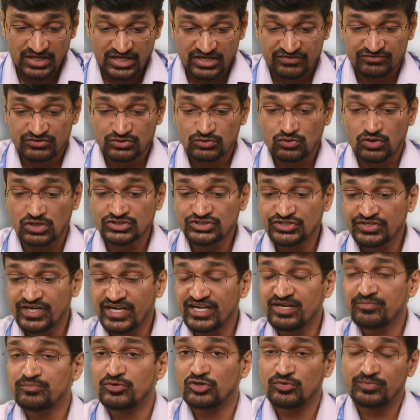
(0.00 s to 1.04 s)
If the
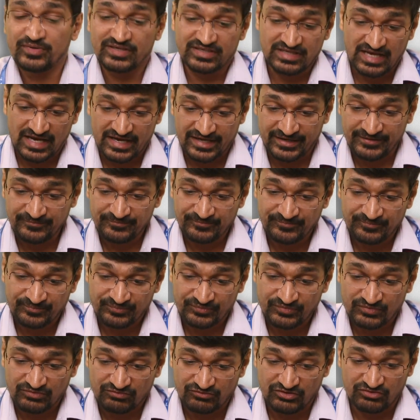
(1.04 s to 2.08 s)
conjugated bilirubin is high,
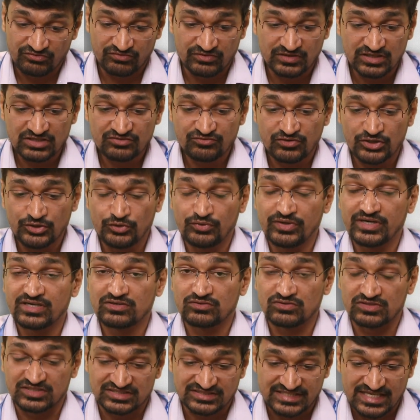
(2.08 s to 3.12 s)
we work for neonatal
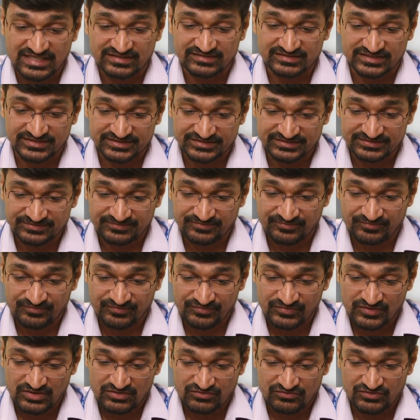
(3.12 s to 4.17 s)
cholestasis,
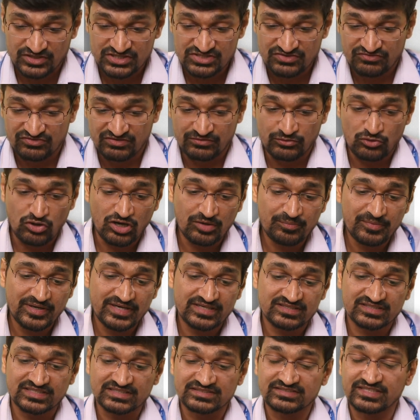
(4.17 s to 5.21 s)
which we will not be
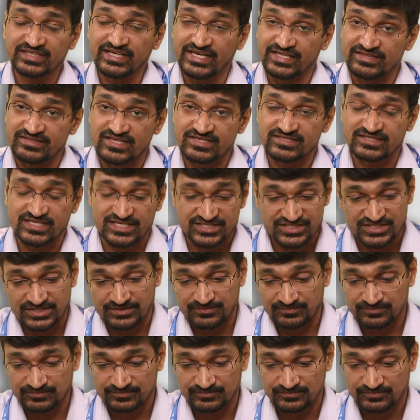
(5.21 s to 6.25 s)
discussing in this
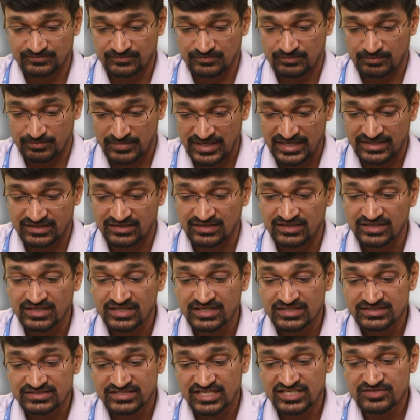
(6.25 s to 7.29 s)
session. But
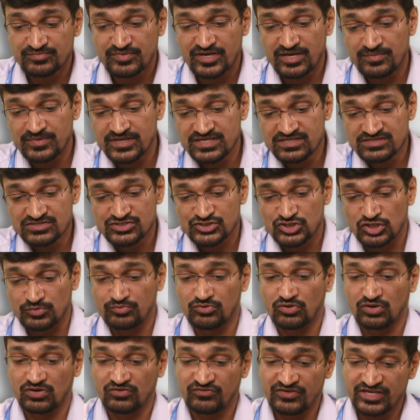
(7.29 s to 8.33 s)
such babies should
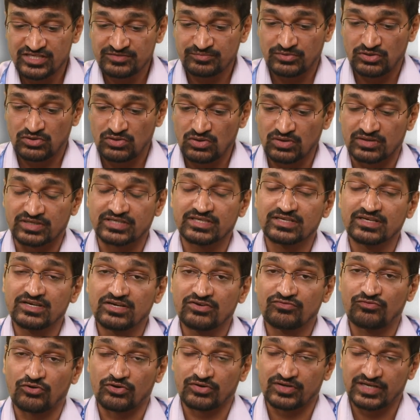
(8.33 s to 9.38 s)
always be looked
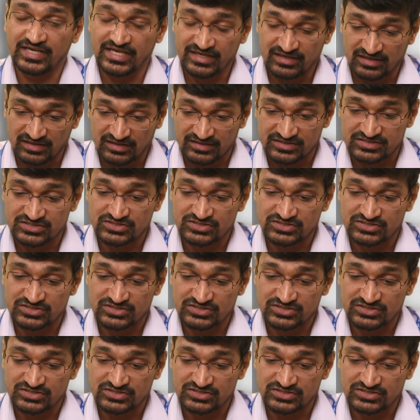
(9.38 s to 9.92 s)
for clay colored